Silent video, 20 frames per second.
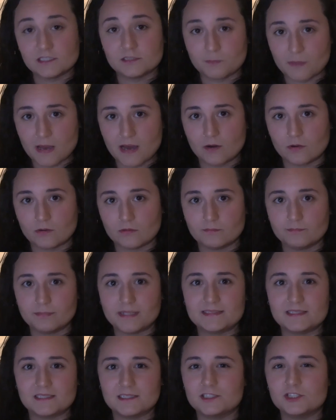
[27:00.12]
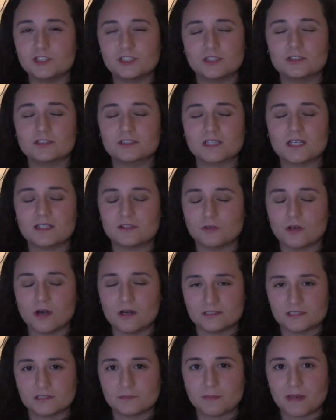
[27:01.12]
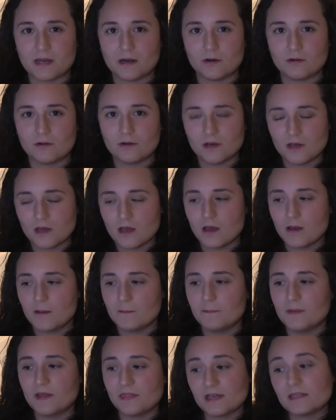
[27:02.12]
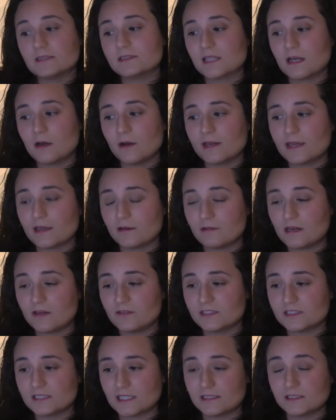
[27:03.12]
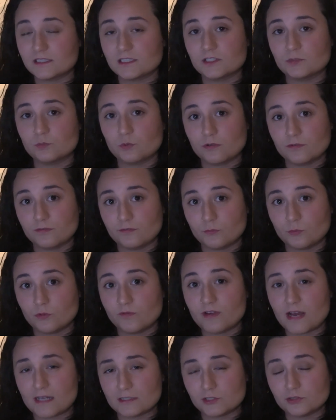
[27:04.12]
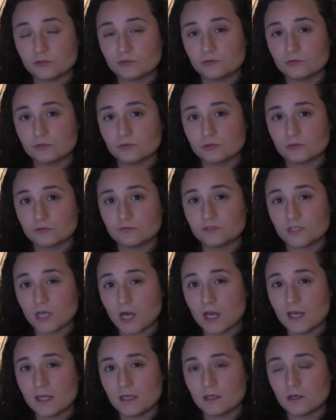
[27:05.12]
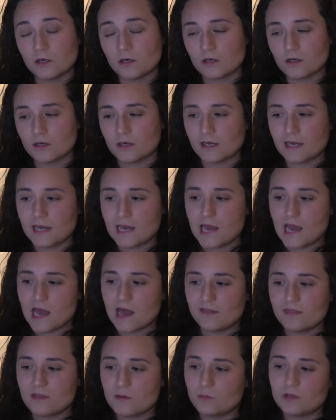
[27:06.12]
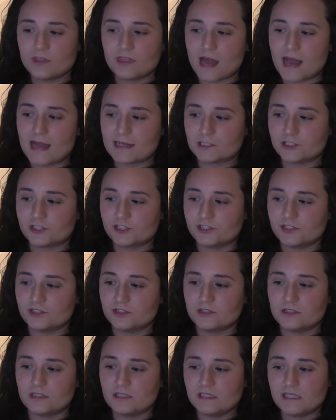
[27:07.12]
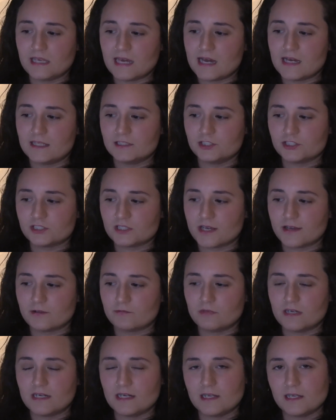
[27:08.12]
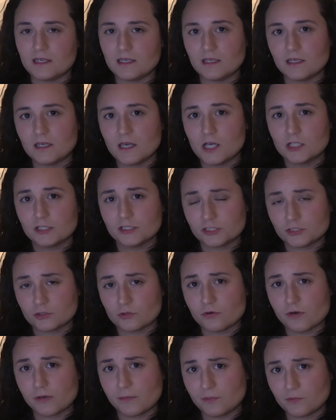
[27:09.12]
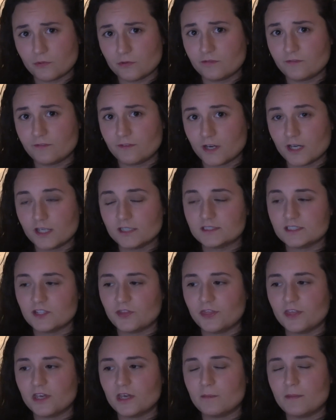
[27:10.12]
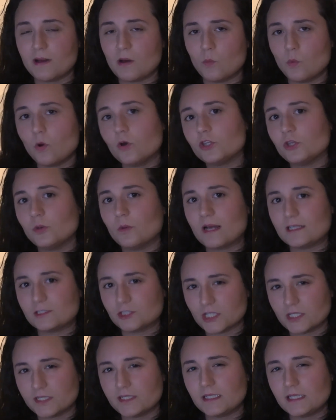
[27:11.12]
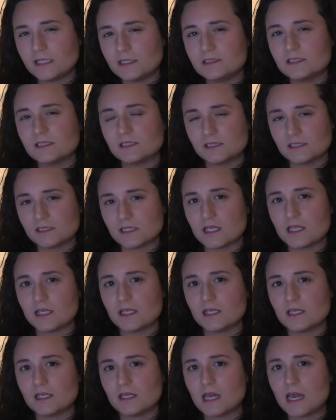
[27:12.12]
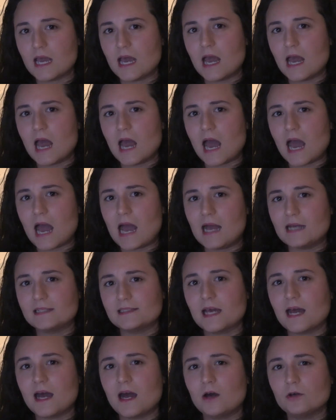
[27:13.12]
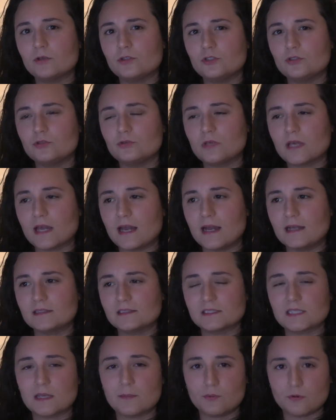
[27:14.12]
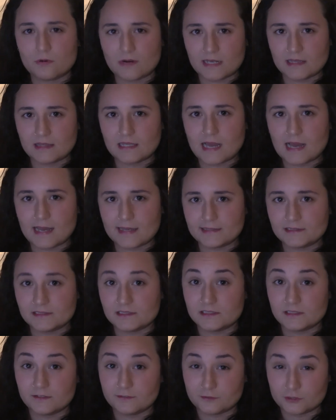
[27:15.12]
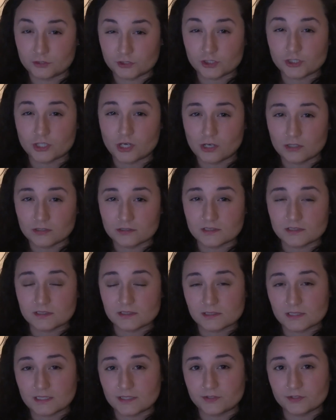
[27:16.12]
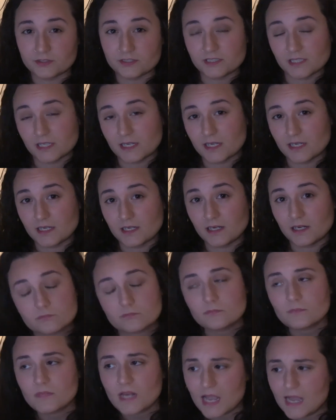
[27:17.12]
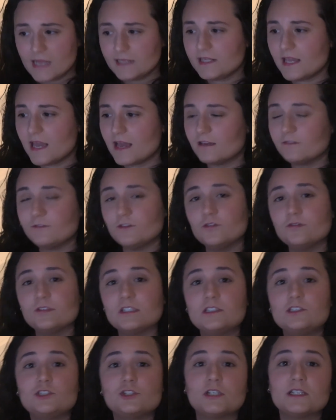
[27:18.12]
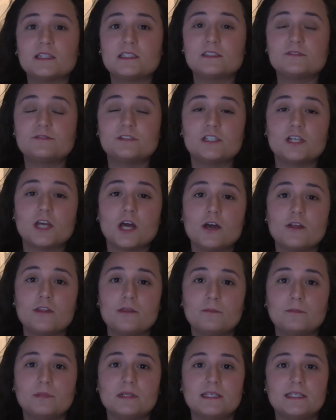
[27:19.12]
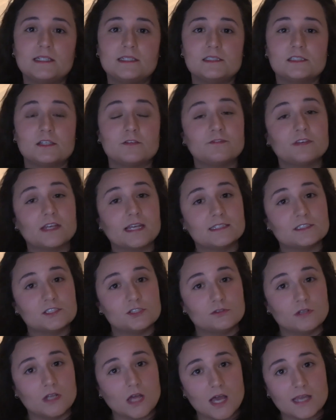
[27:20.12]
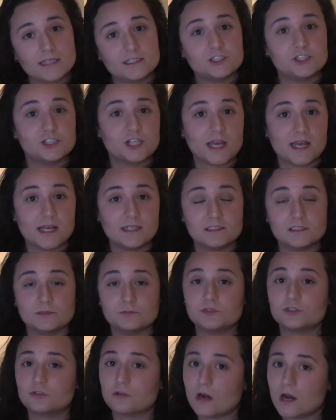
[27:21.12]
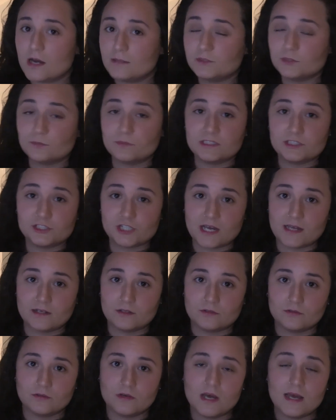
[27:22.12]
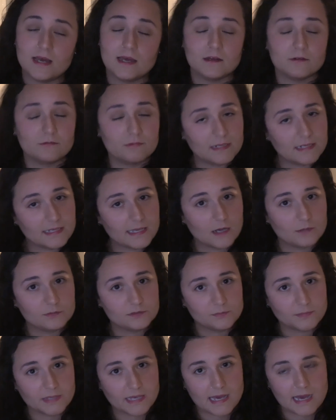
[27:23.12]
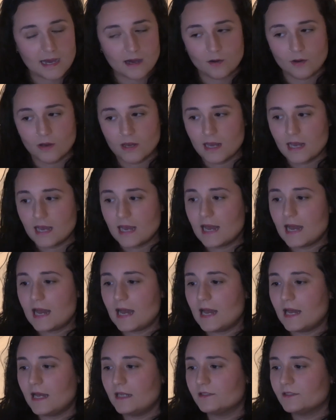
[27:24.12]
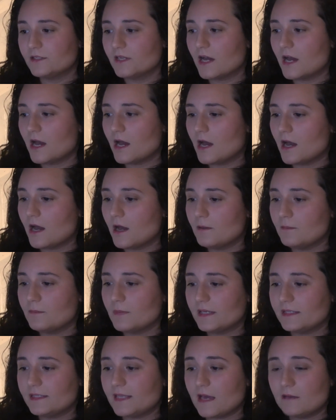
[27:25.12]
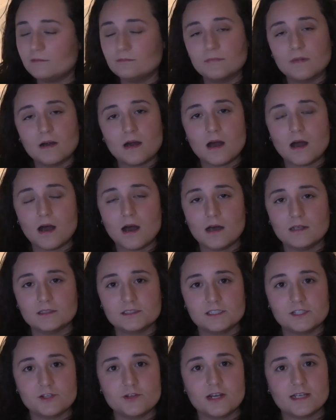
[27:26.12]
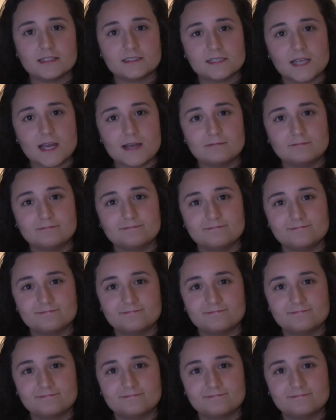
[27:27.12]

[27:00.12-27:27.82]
spelt. Basically just looks like you can't spell. But that's how I get around the censors with actual sort of dialogue. And then with action, yeah, just like really storyboard first and think about what you actually need to see and how you can separate that into different shots in your scene. And yeah, if you've enjoyed this video, then please don't forget to like, share, subscribe to my channel. It really helps me out. And yeah, I'll see you next time.